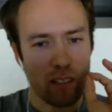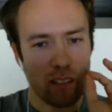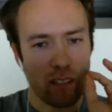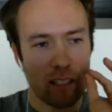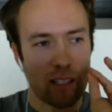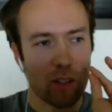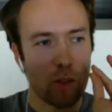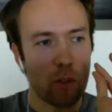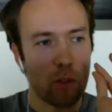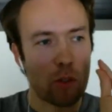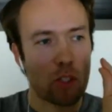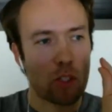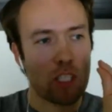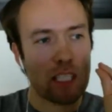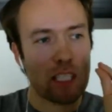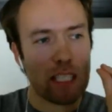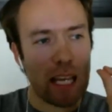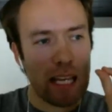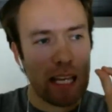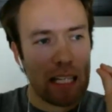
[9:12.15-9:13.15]
Like, you're
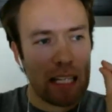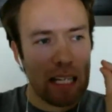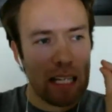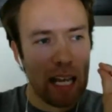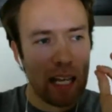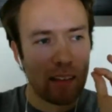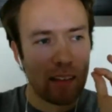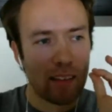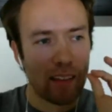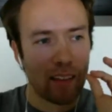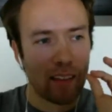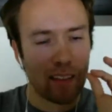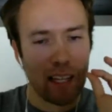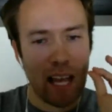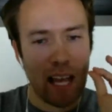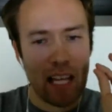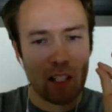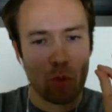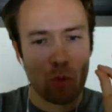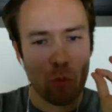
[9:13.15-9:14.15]
skating at the
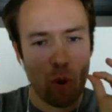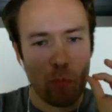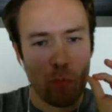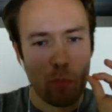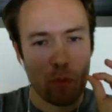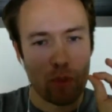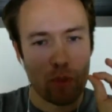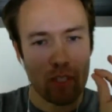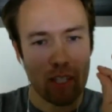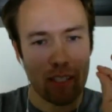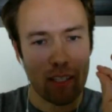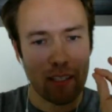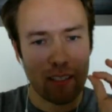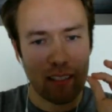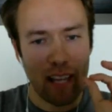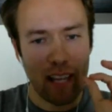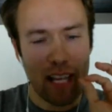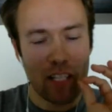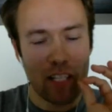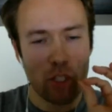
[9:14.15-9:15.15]
last 1%, of the
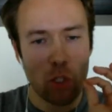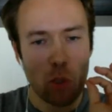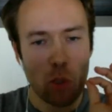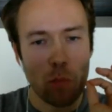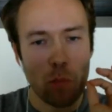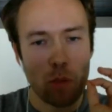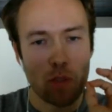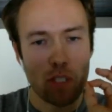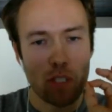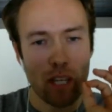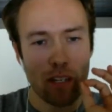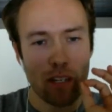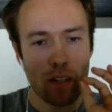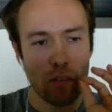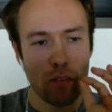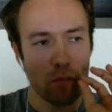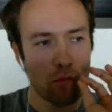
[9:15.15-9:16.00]
last 2% of